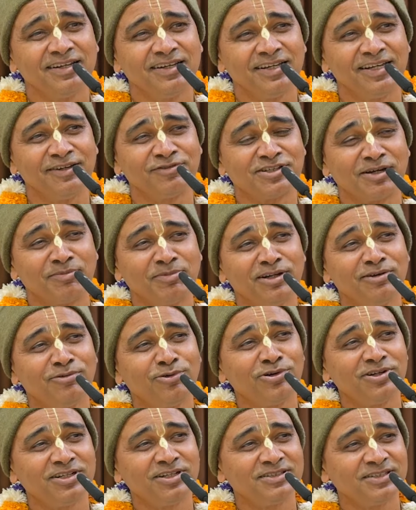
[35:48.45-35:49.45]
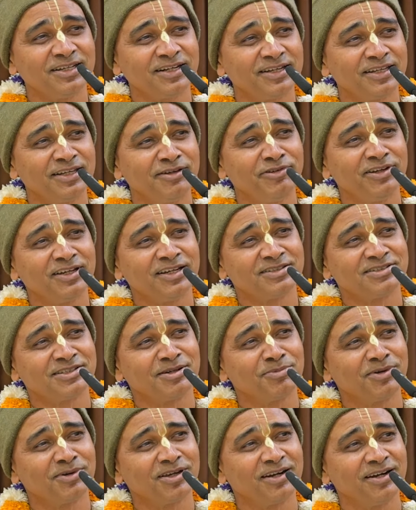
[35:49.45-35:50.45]
If some devotees are giving us
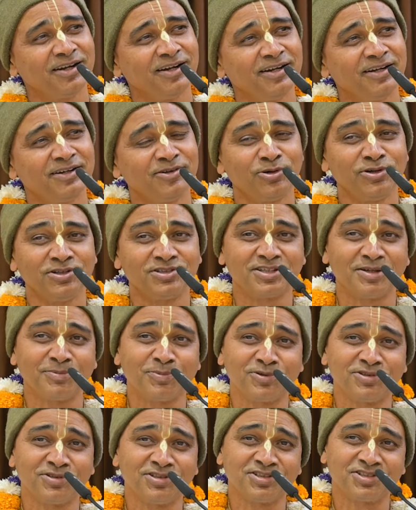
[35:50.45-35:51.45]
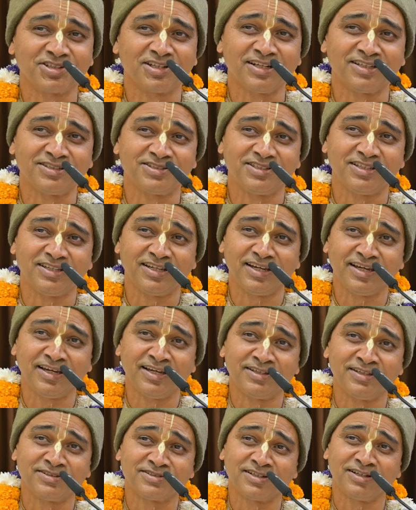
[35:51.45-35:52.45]
some credit, oh, iski position achhi
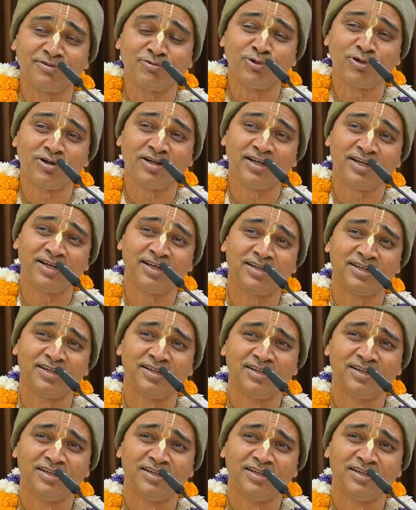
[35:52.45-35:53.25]
hai, iska wo hai.